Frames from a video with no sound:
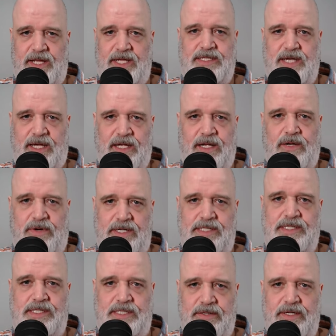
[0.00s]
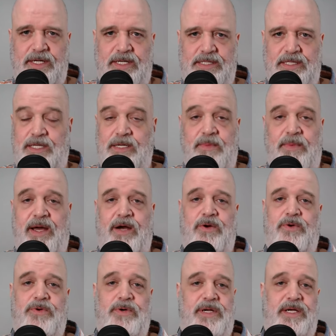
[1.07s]
They take it quite seriously, no matter
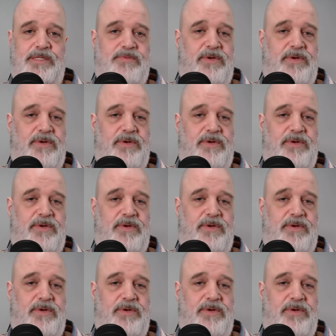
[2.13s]
who it is,